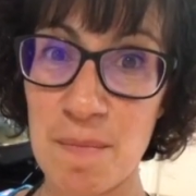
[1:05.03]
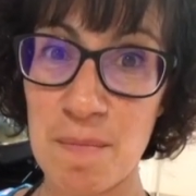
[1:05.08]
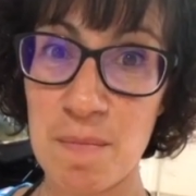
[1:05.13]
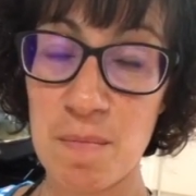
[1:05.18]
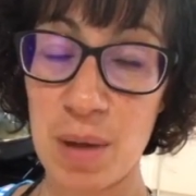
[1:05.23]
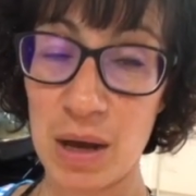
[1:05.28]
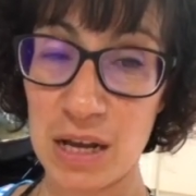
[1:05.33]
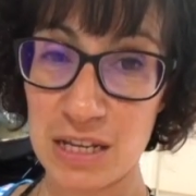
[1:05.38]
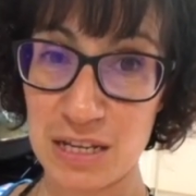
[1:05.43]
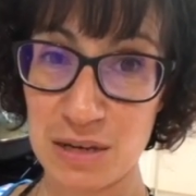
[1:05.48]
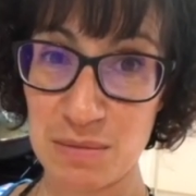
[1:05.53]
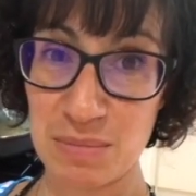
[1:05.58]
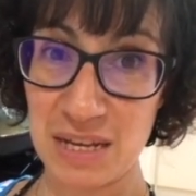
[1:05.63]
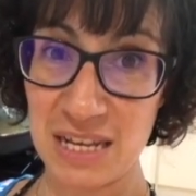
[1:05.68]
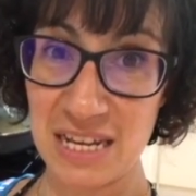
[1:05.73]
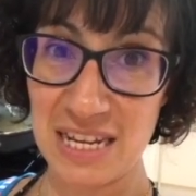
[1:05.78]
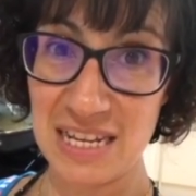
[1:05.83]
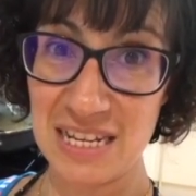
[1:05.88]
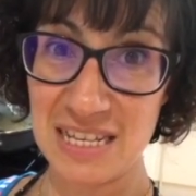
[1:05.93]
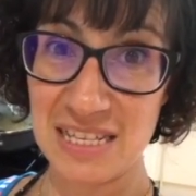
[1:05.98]
butter
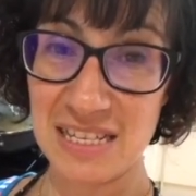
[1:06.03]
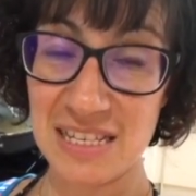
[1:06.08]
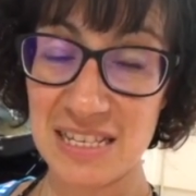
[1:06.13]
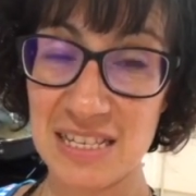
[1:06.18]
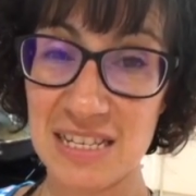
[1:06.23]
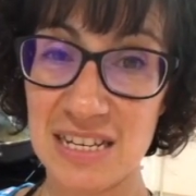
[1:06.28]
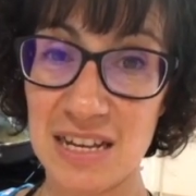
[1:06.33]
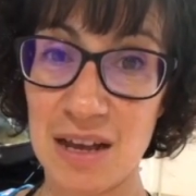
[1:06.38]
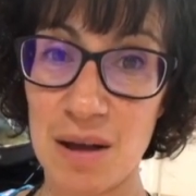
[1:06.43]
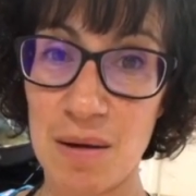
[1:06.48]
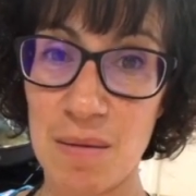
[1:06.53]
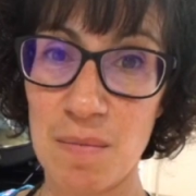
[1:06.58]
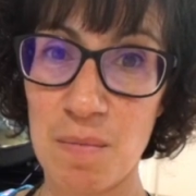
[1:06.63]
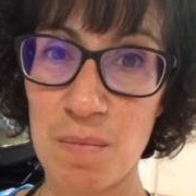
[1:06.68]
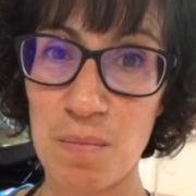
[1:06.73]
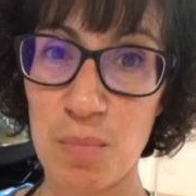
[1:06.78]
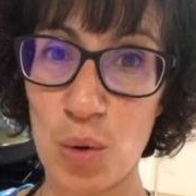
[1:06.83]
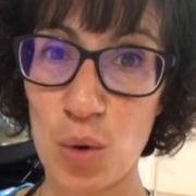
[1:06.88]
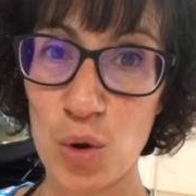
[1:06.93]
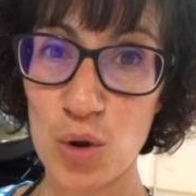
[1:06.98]
beans,
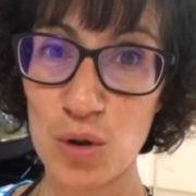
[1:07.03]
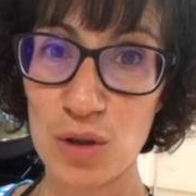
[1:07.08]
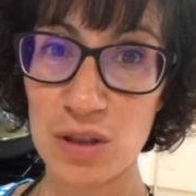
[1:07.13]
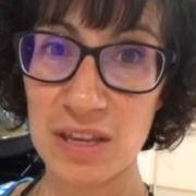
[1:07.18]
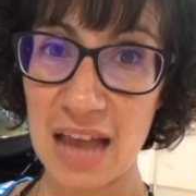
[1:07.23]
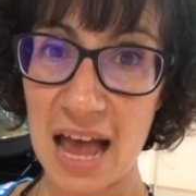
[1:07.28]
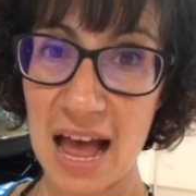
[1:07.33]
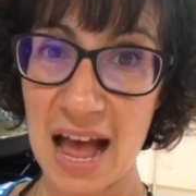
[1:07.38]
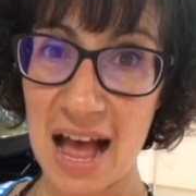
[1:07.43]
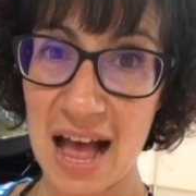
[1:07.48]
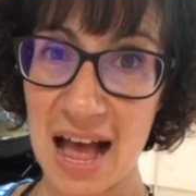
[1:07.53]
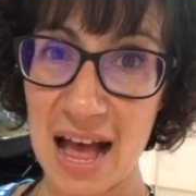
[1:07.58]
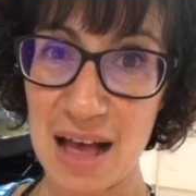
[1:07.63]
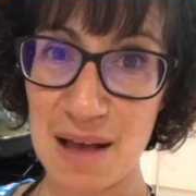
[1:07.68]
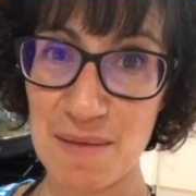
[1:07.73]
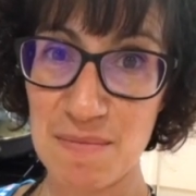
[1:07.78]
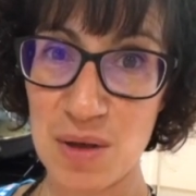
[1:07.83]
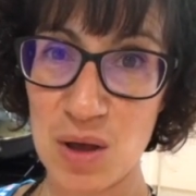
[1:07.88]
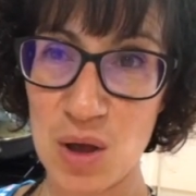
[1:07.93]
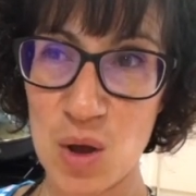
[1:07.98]
boiled
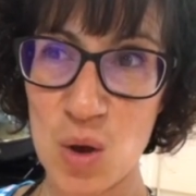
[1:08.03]
ham,